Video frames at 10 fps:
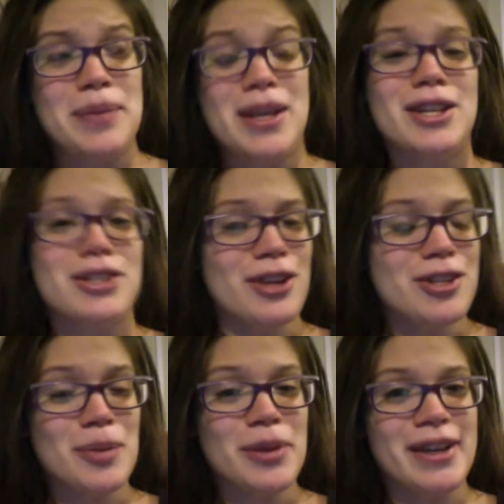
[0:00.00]

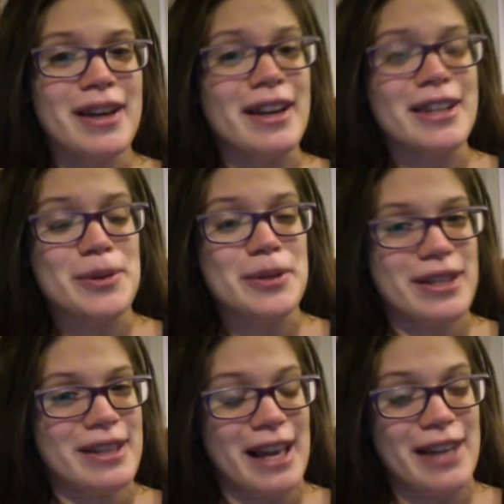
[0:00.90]
Starting with the guy who was
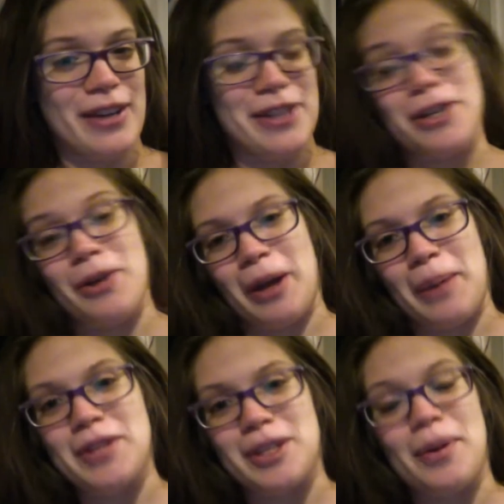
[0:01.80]
in the elevator going
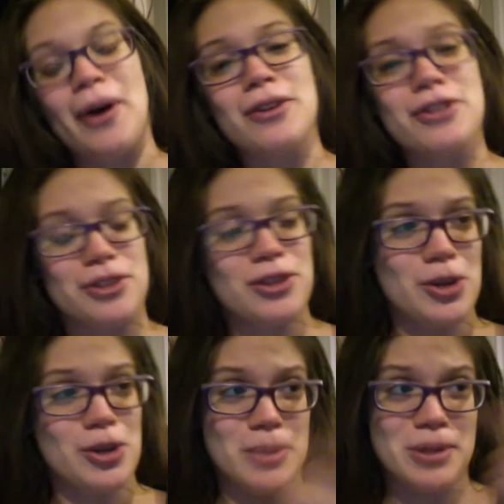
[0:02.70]
up to departures,
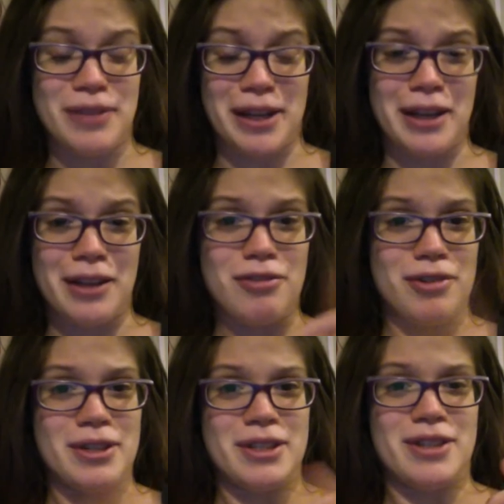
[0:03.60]
who was flicking through
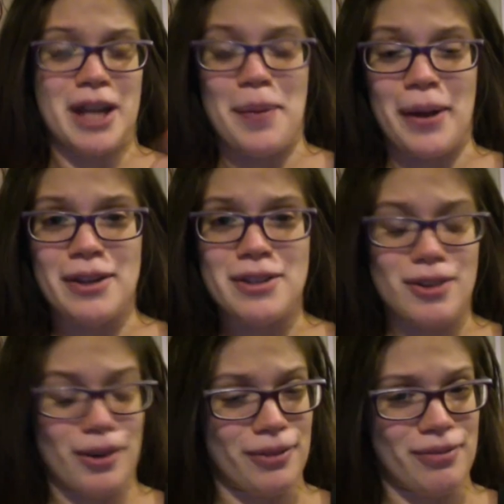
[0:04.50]
his dick pics
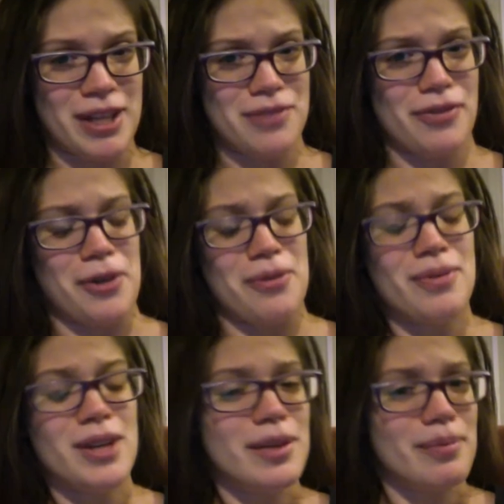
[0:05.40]
on his phone
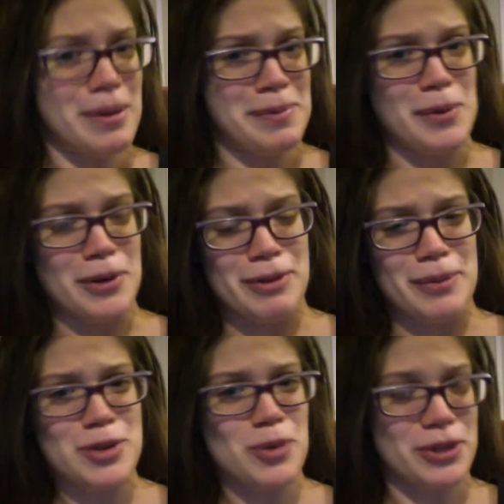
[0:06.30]
maybe wondering
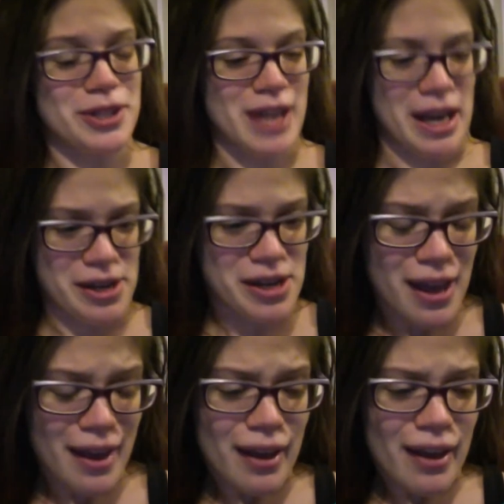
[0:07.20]
which one to send.
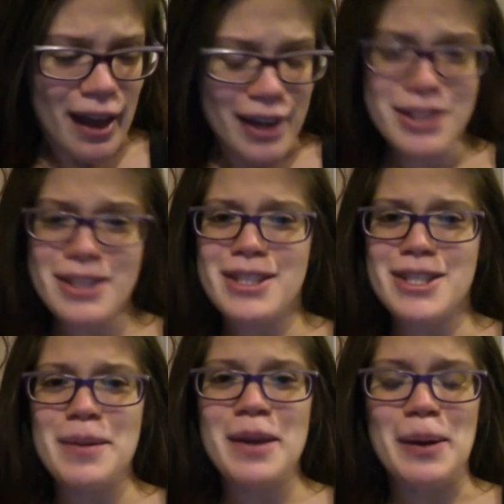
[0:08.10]
Actually, this is
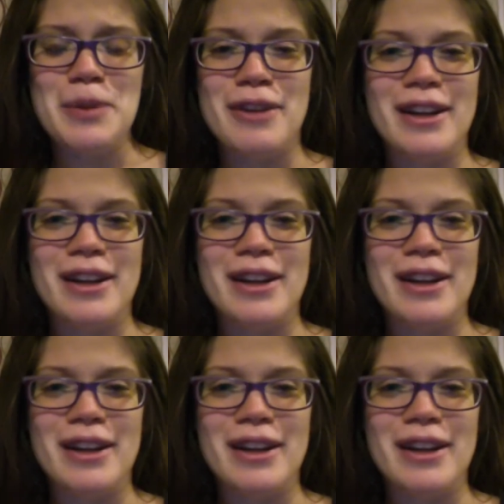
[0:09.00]
something I would really